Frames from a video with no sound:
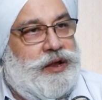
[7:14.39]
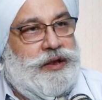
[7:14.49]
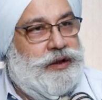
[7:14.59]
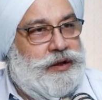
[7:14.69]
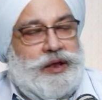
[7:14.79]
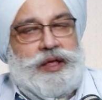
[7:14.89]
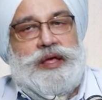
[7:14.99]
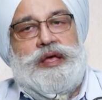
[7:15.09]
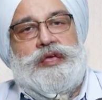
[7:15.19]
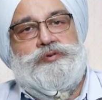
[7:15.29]
Indian
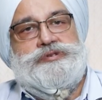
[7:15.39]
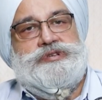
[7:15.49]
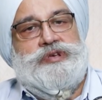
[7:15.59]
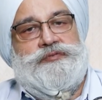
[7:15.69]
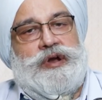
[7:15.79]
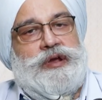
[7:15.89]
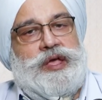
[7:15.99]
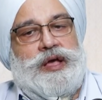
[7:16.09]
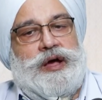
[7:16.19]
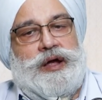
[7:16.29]
users are
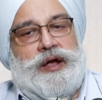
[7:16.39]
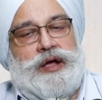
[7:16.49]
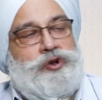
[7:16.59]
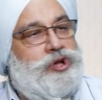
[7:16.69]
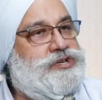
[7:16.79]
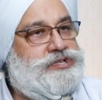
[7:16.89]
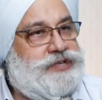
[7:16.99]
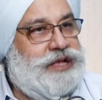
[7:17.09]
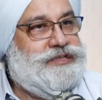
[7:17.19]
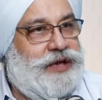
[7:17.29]
very uh, not just
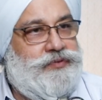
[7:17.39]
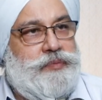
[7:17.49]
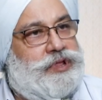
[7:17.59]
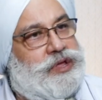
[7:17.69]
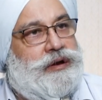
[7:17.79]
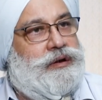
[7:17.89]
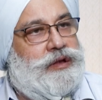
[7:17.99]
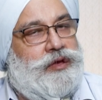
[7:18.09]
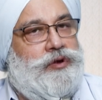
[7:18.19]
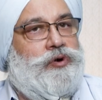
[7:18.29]
tech savvy, but they're
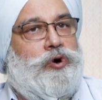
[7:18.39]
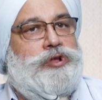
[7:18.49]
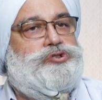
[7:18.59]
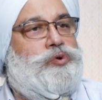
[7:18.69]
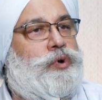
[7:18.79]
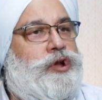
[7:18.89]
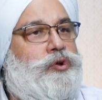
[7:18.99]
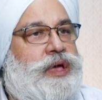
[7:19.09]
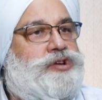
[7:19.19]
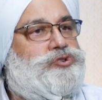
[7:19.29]
you know also wanting
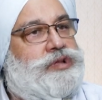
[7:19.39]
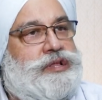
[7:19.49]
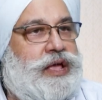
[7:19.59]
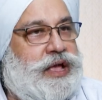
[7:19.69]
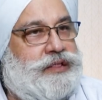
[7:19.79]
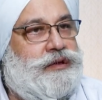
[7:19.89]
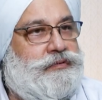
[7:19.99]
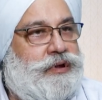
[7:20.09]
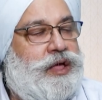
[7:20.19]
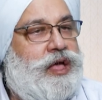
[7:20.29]
to make sure that they get
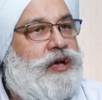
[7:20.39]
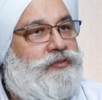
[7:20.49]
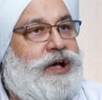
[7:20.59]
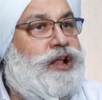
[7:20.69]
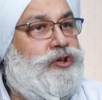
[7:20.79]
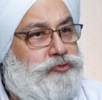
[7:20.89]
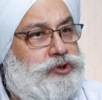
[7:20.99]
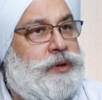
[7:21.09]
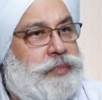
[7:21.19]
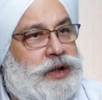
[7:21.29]
the value for
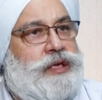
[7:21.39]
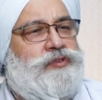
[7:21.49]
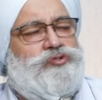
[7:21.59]
their money.